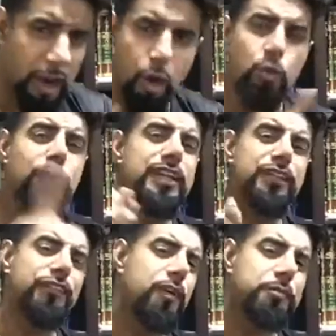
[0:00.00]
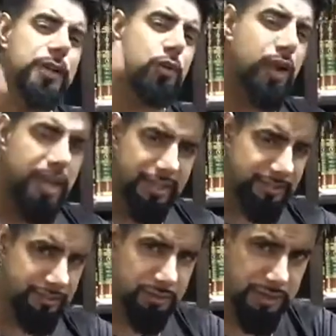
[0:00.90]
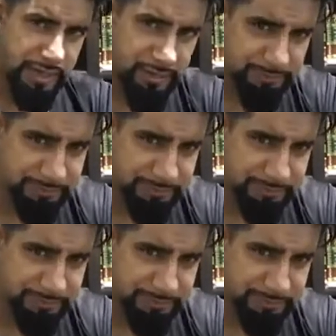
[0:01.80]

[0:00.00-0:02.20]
only from the Quran and Sunnah.